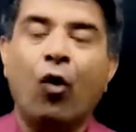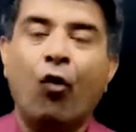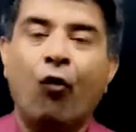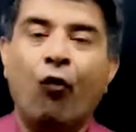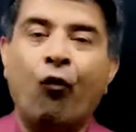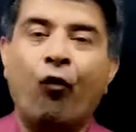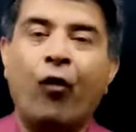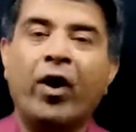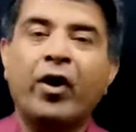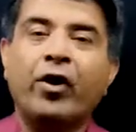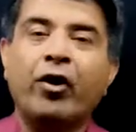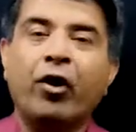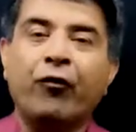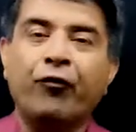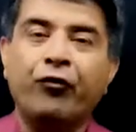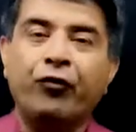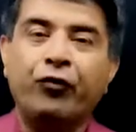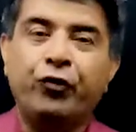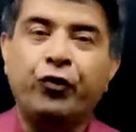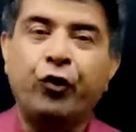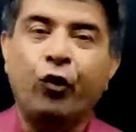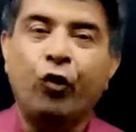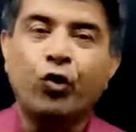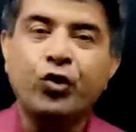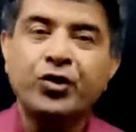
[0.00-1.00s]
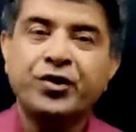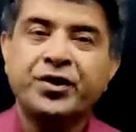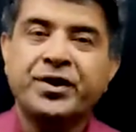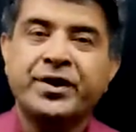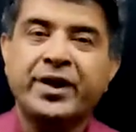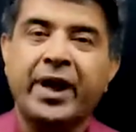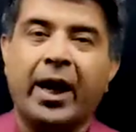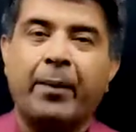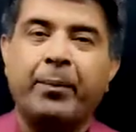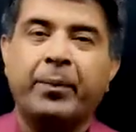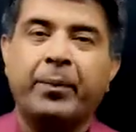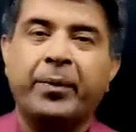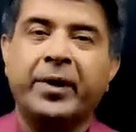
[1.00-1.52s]
one of those
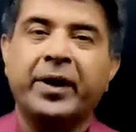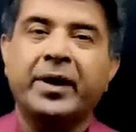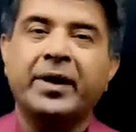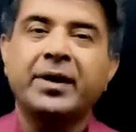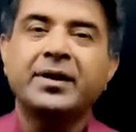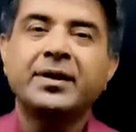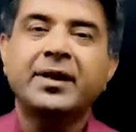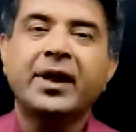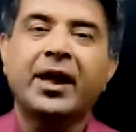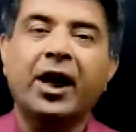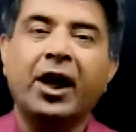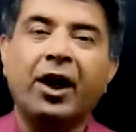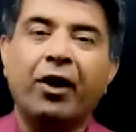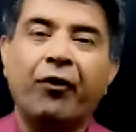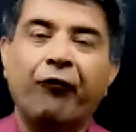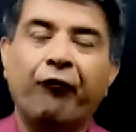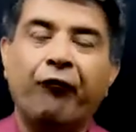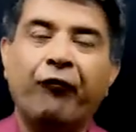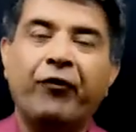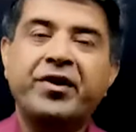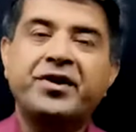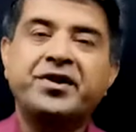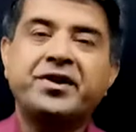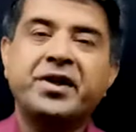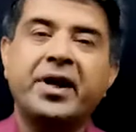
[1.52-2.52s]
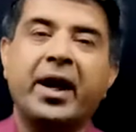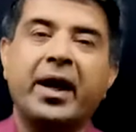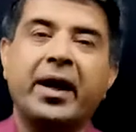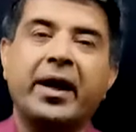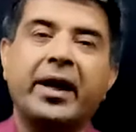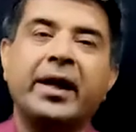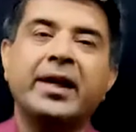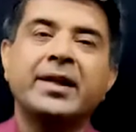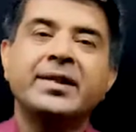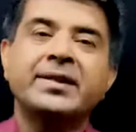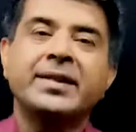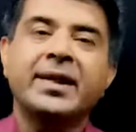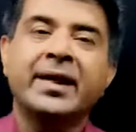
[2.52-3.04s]
chapters which
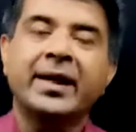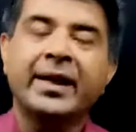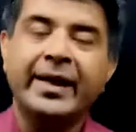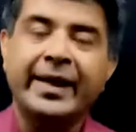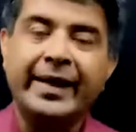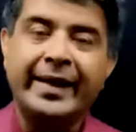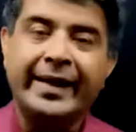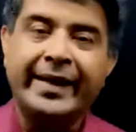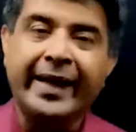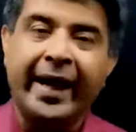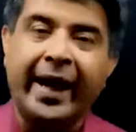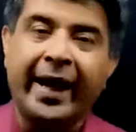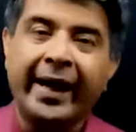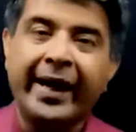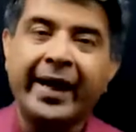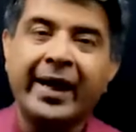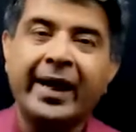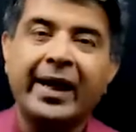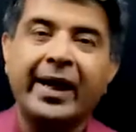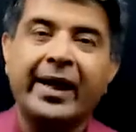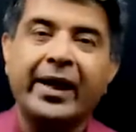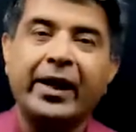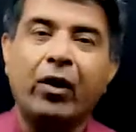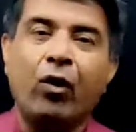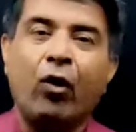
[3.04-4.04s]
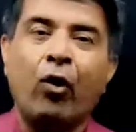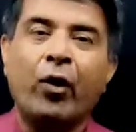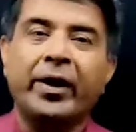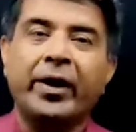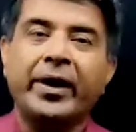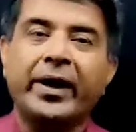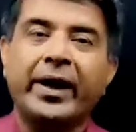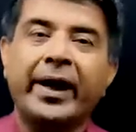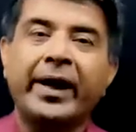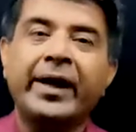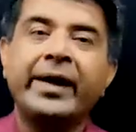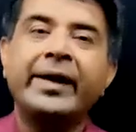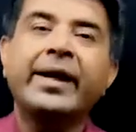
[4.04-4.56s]
is directly or
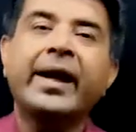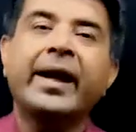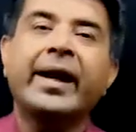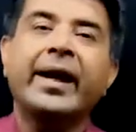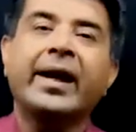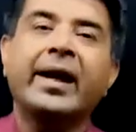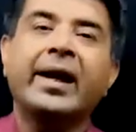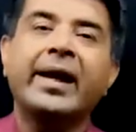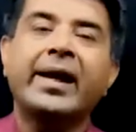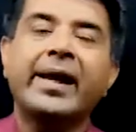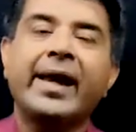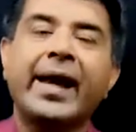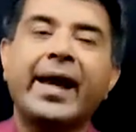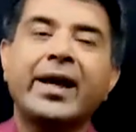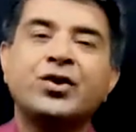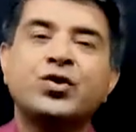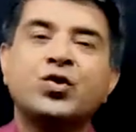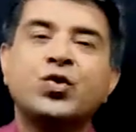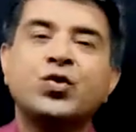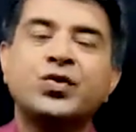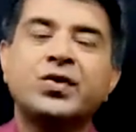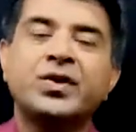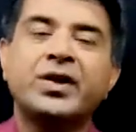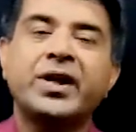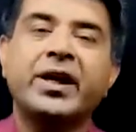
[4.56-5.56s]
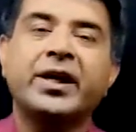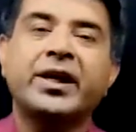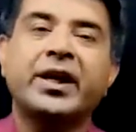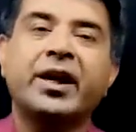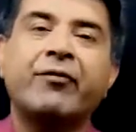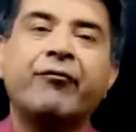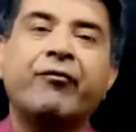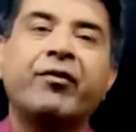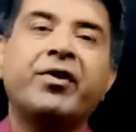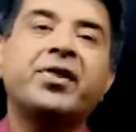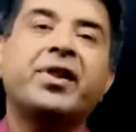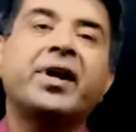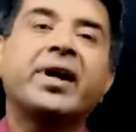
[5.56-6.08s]
indirectly associated
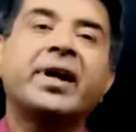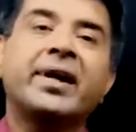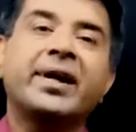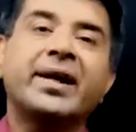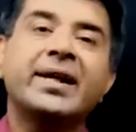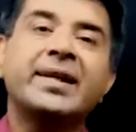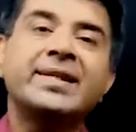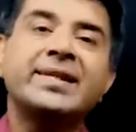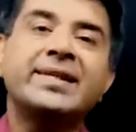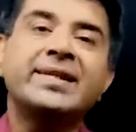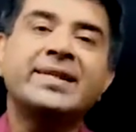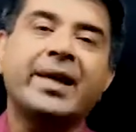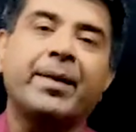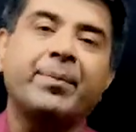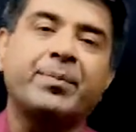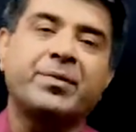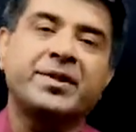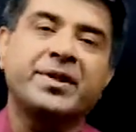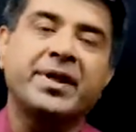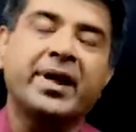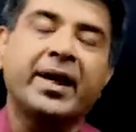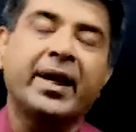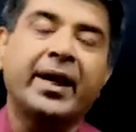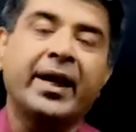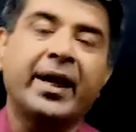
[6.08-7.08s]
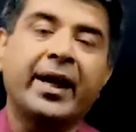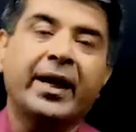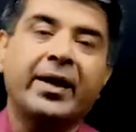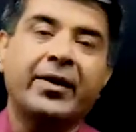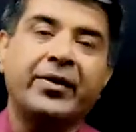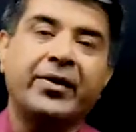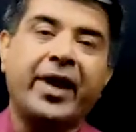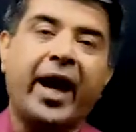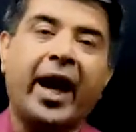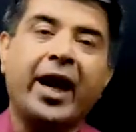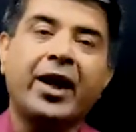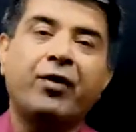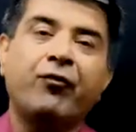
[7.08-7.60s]
with the concepts
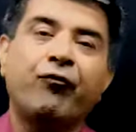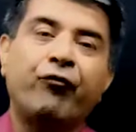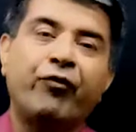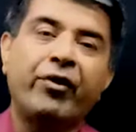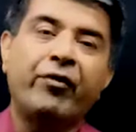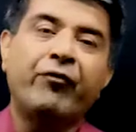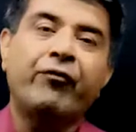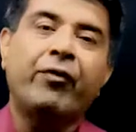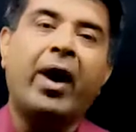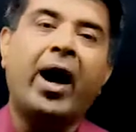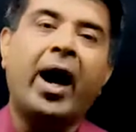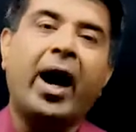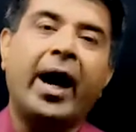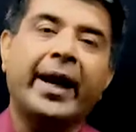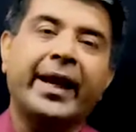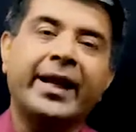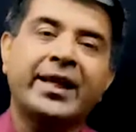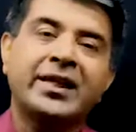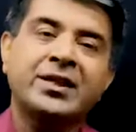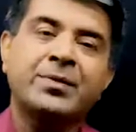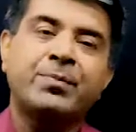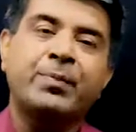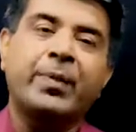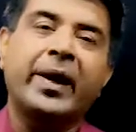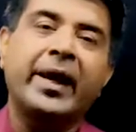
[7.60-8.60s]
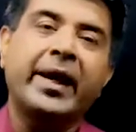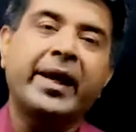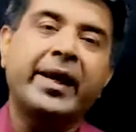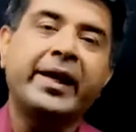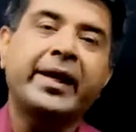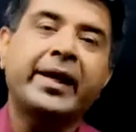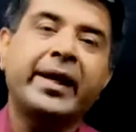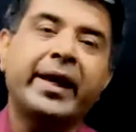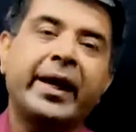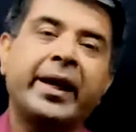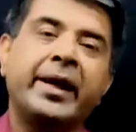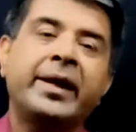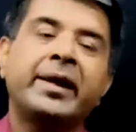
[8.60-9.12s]
that we are
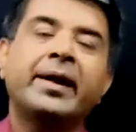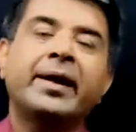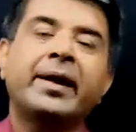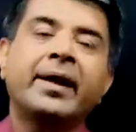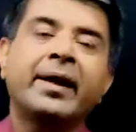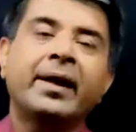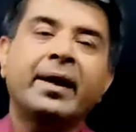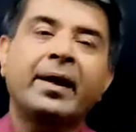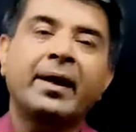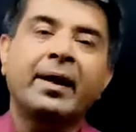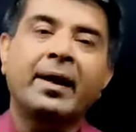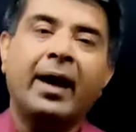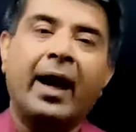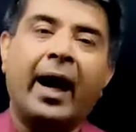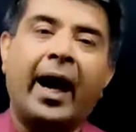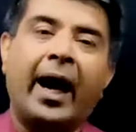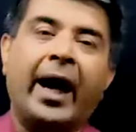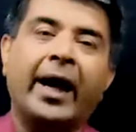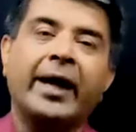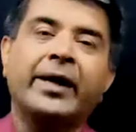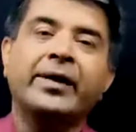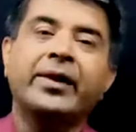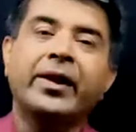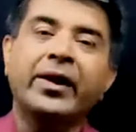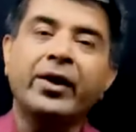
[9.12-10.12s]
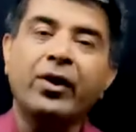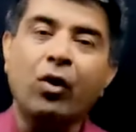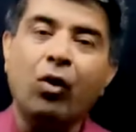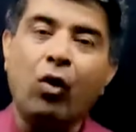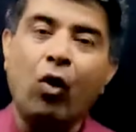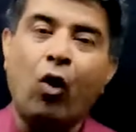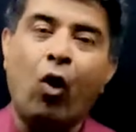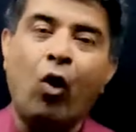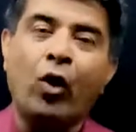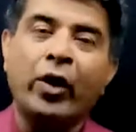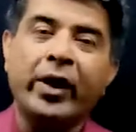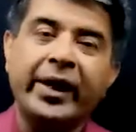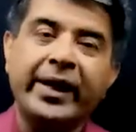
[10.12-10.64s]
explaining in either
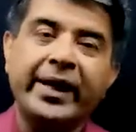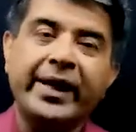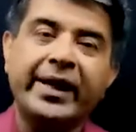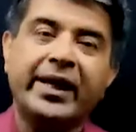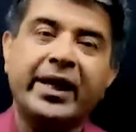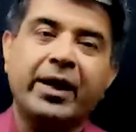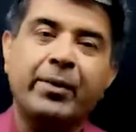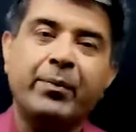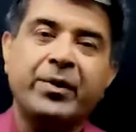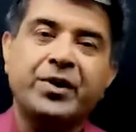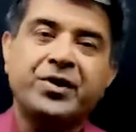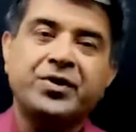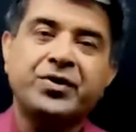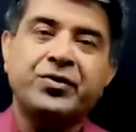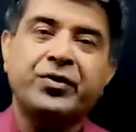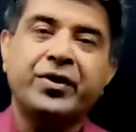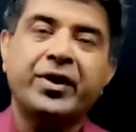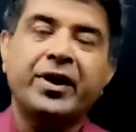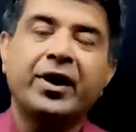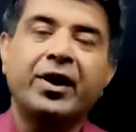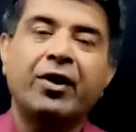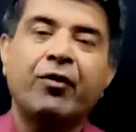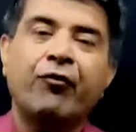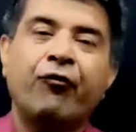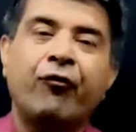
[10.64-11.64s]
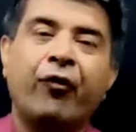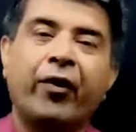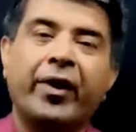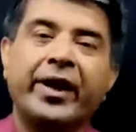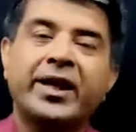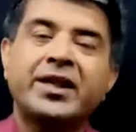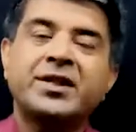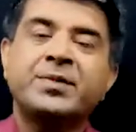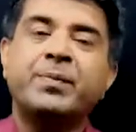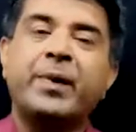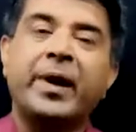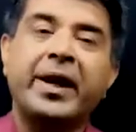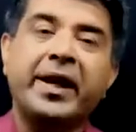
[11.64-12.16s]
organic chemistry for
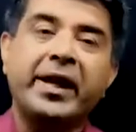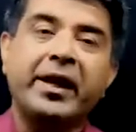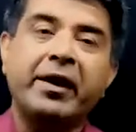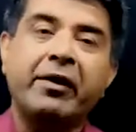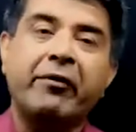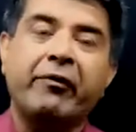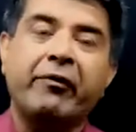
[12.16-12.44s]
explaining